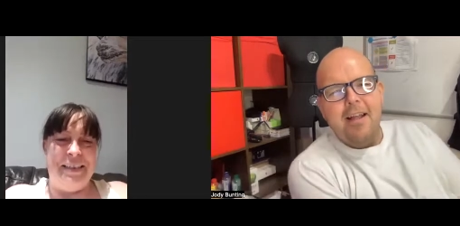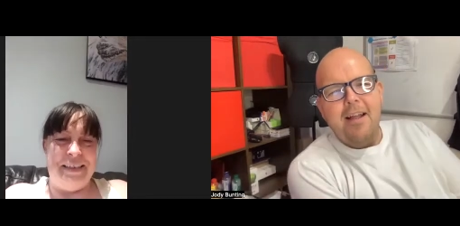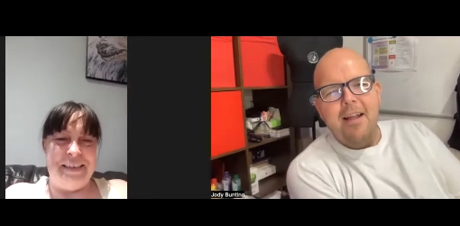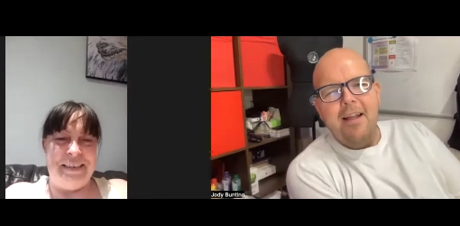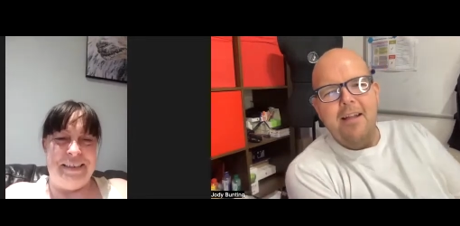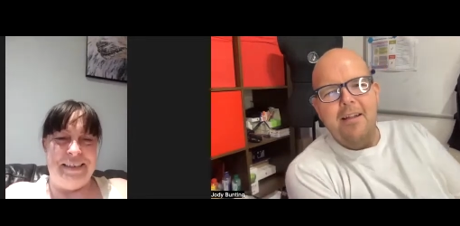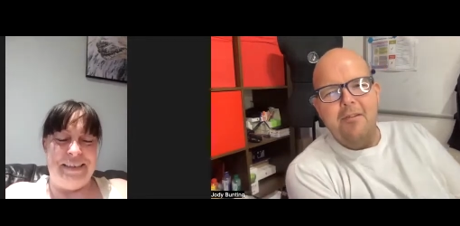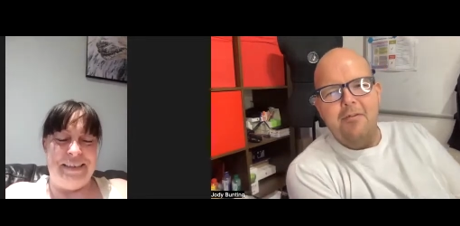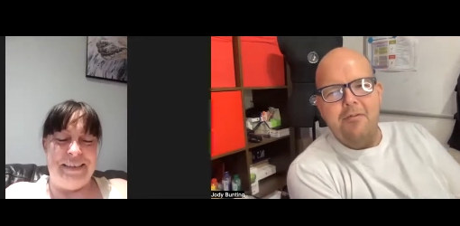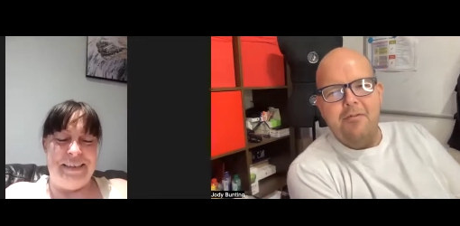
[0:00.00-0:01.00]
Speaker 1: Uh,
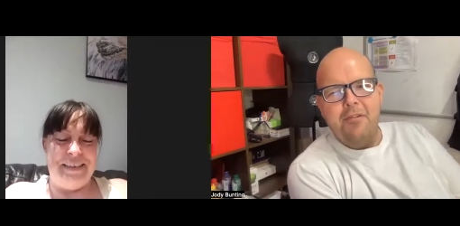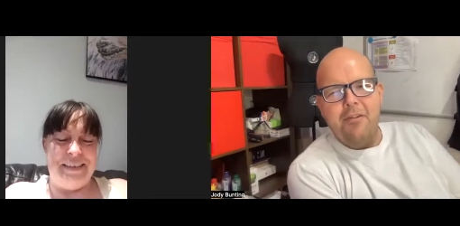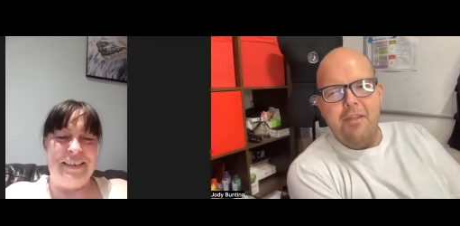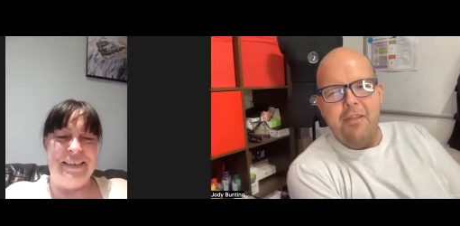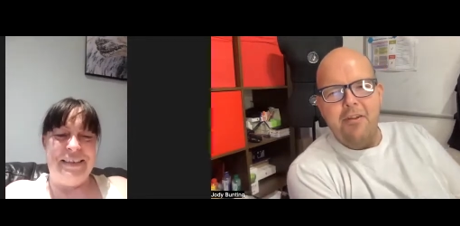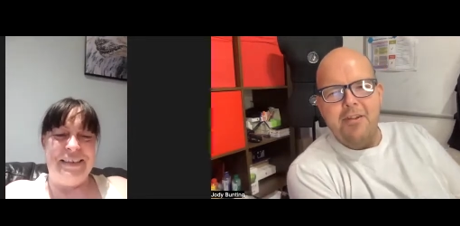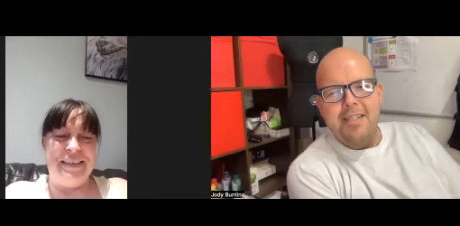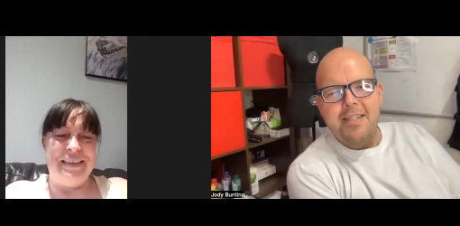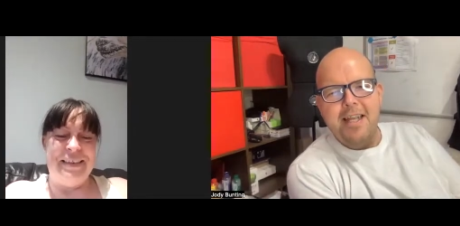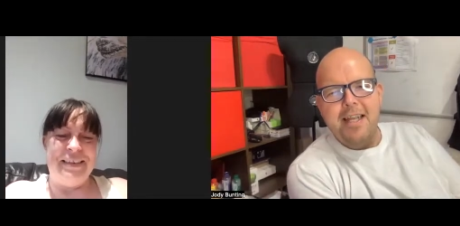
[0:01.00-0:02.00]
for
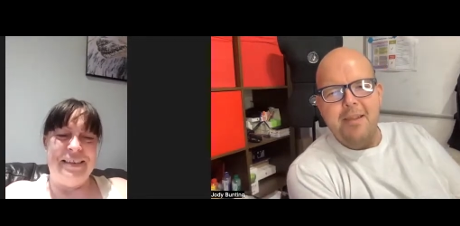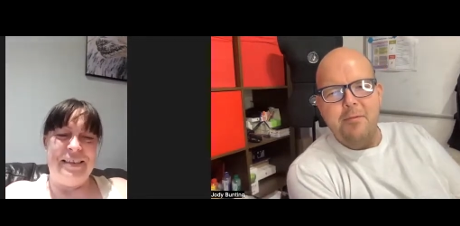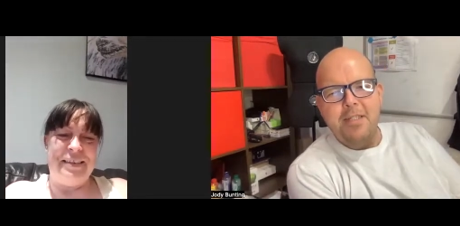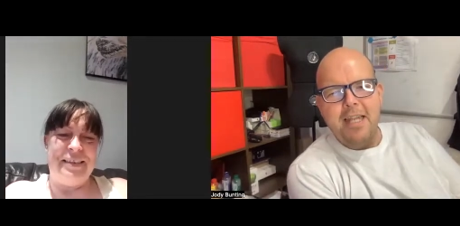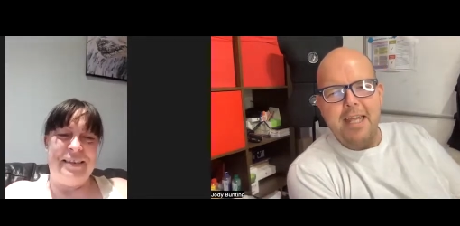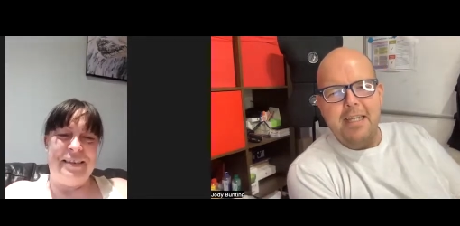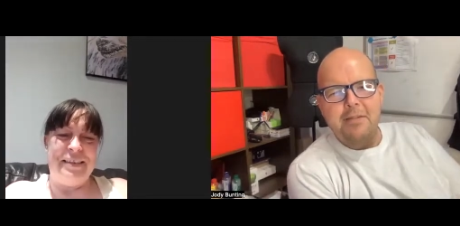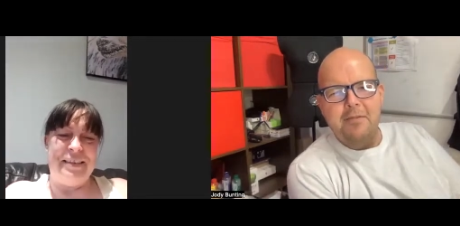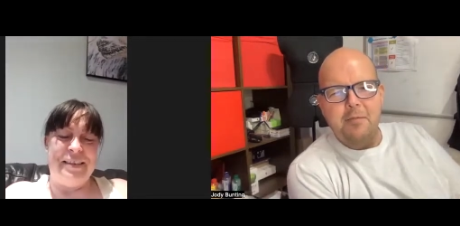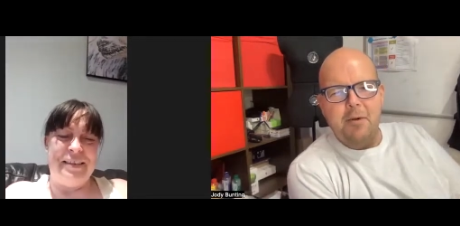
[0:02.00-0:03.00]
Thursday was eggs
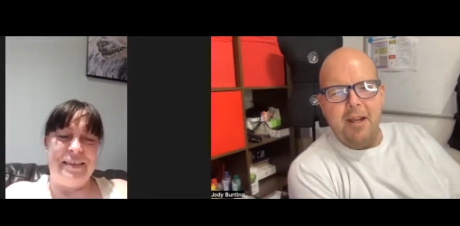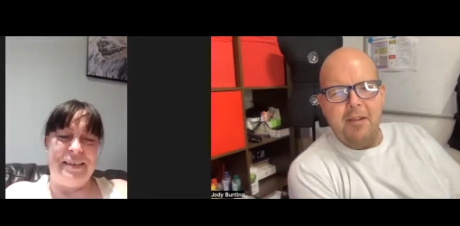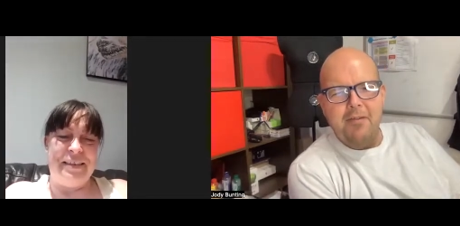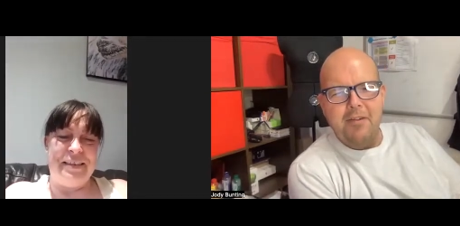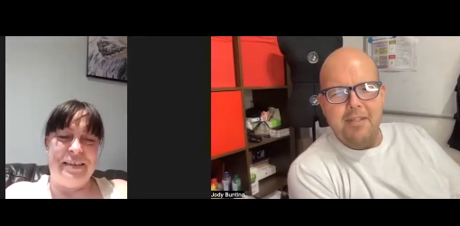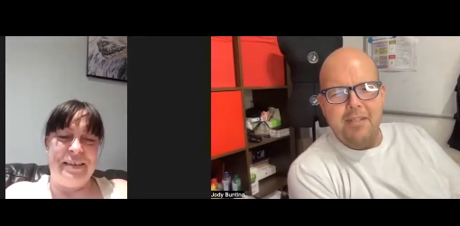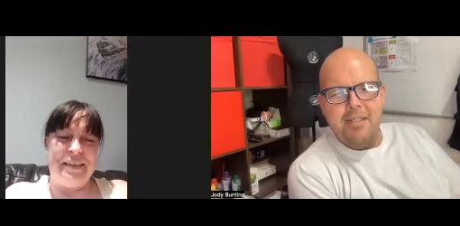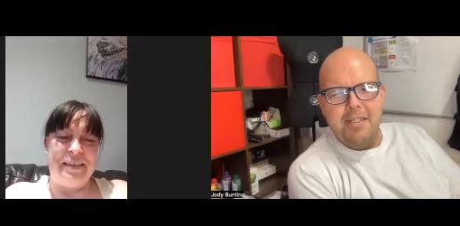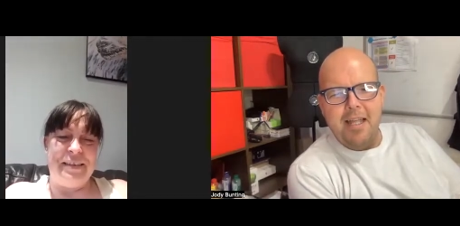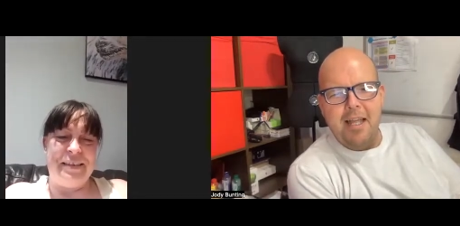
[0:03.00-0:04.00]
for breakfast,